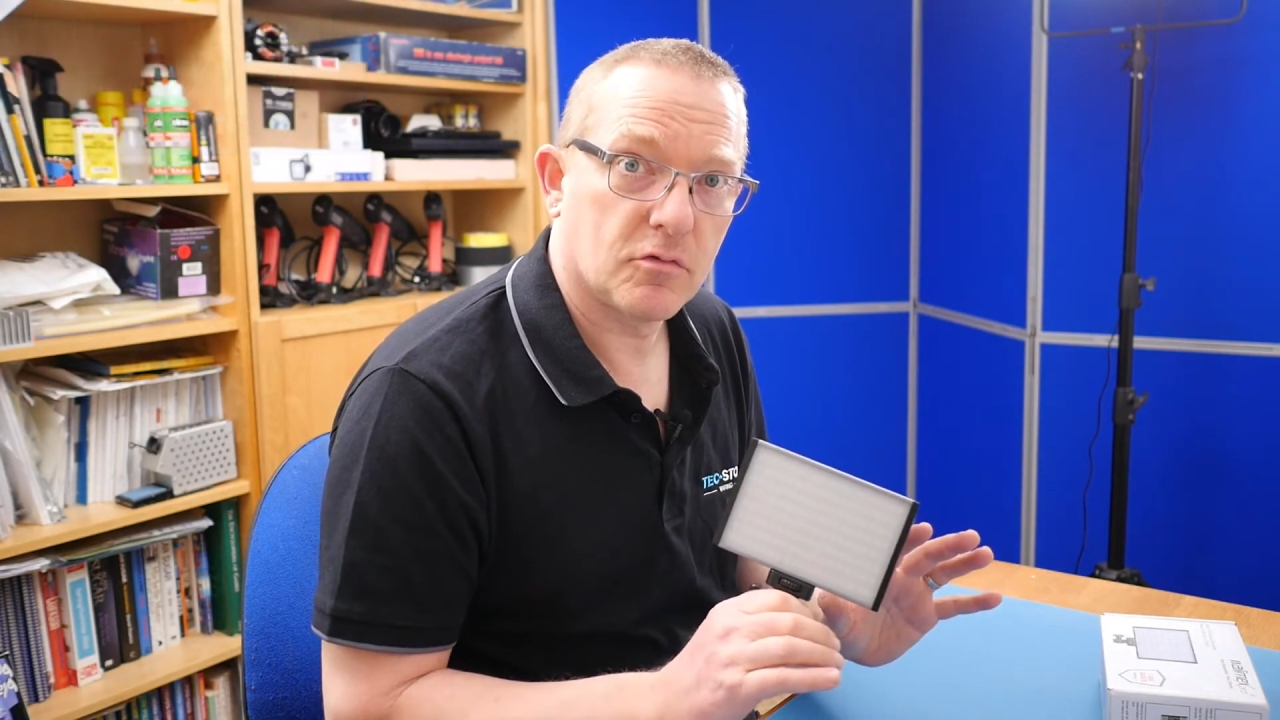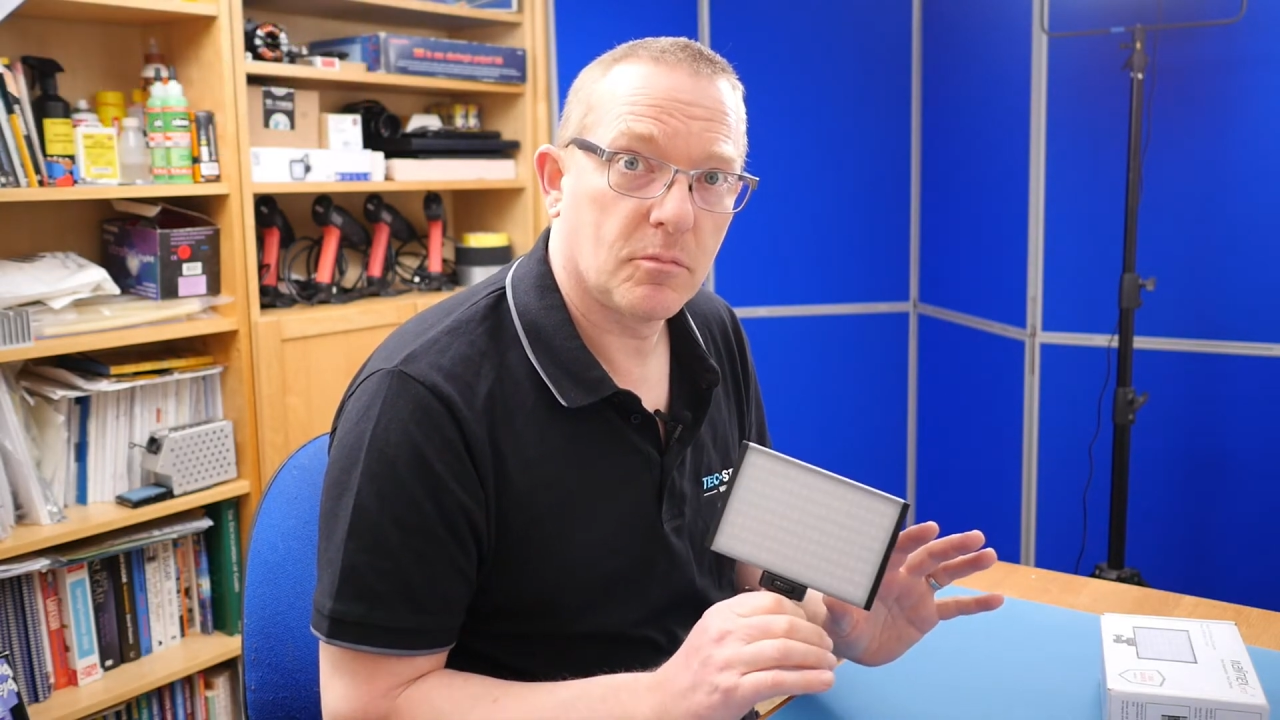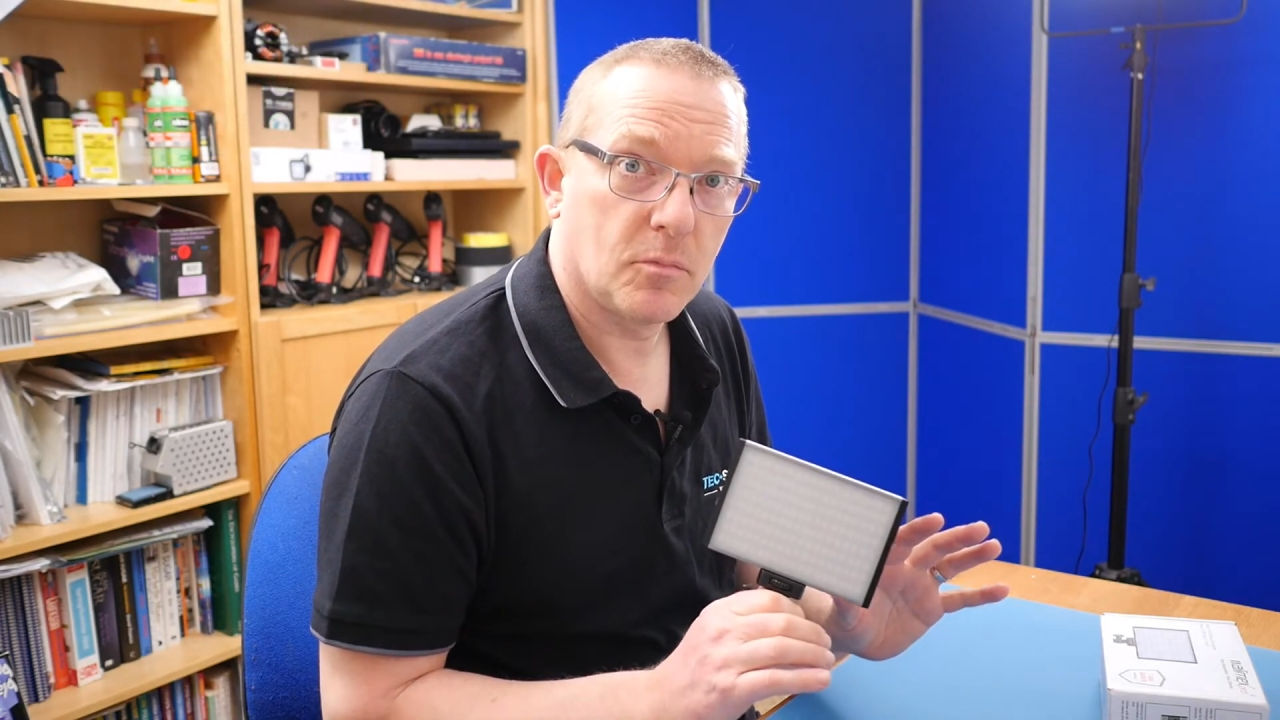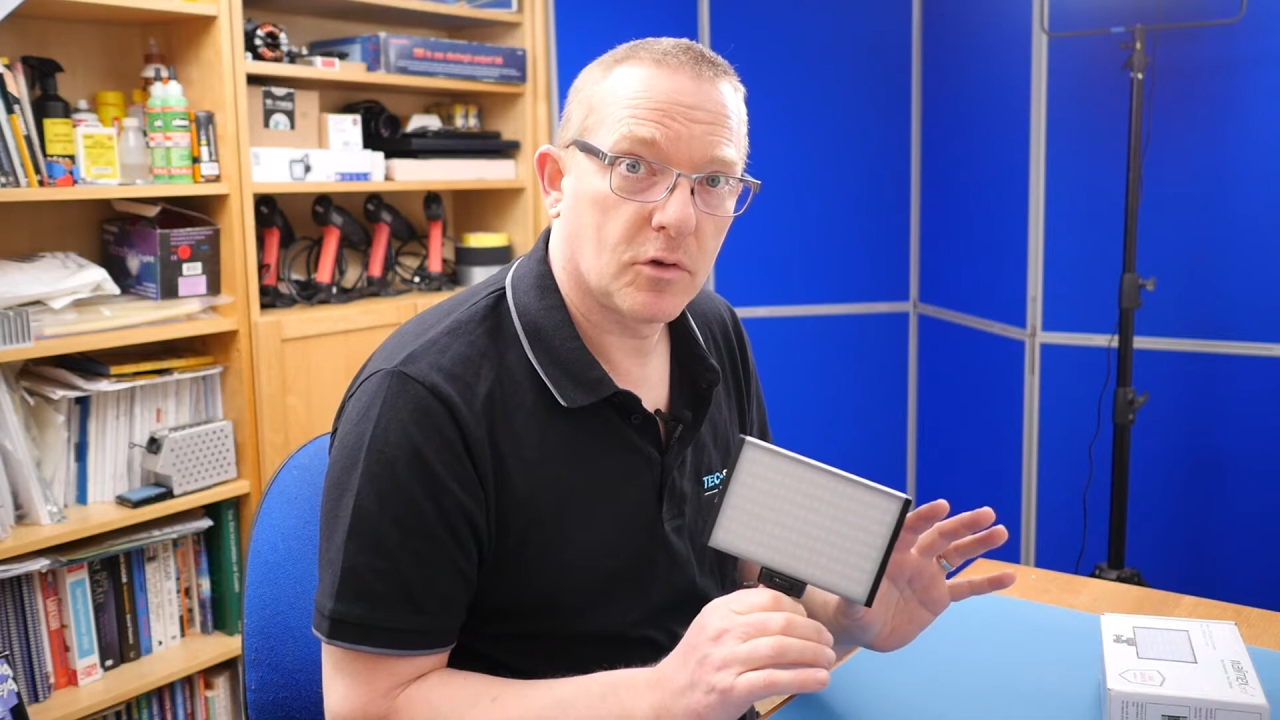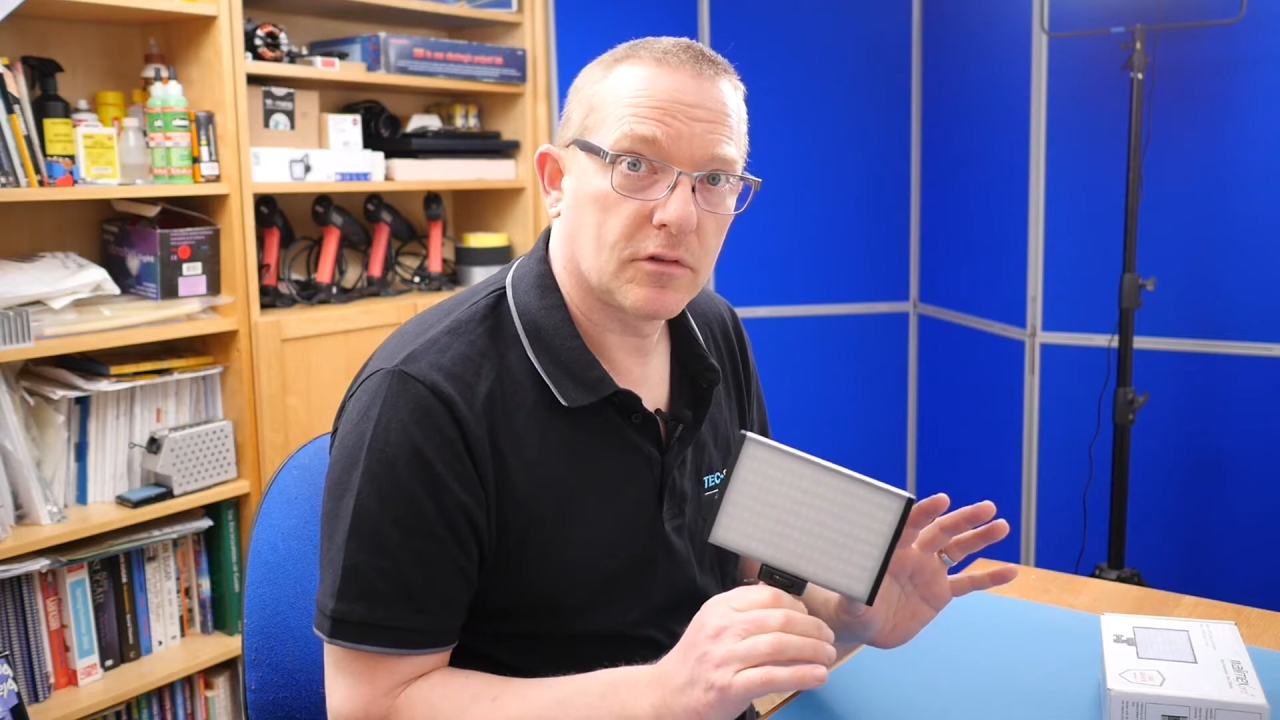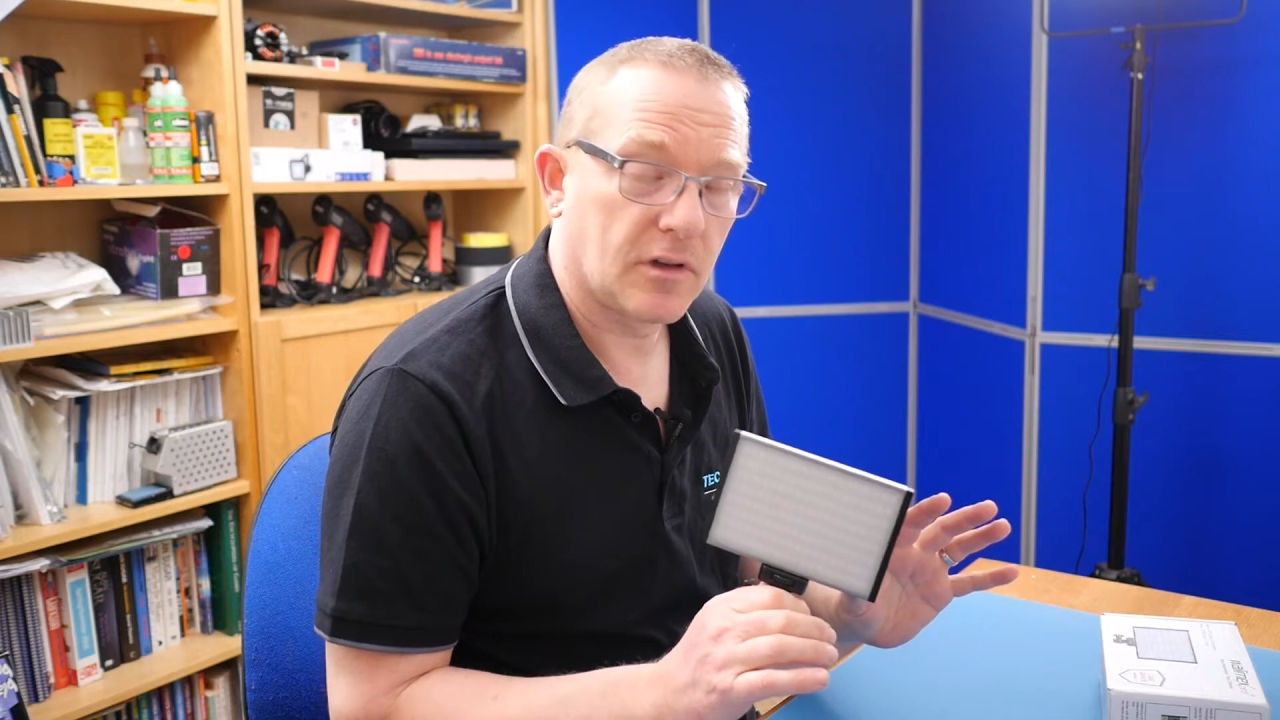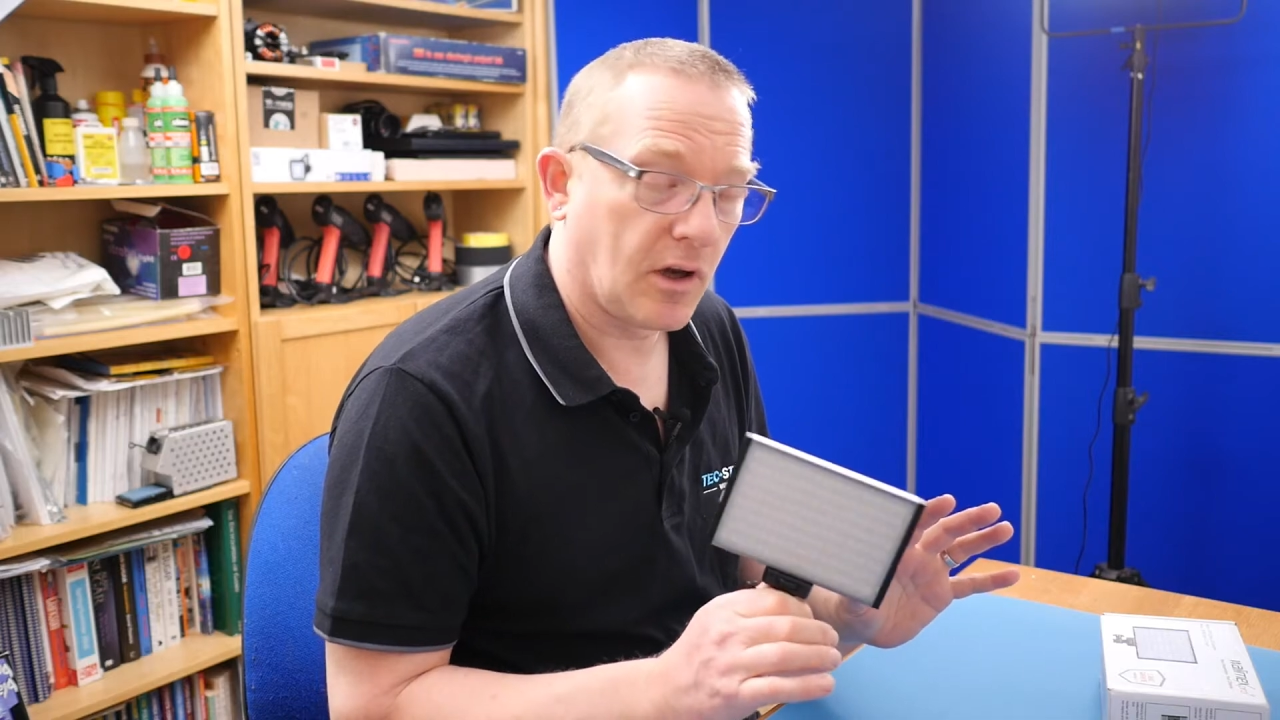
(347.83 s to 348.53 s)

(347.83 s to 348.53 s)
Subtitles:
to a modern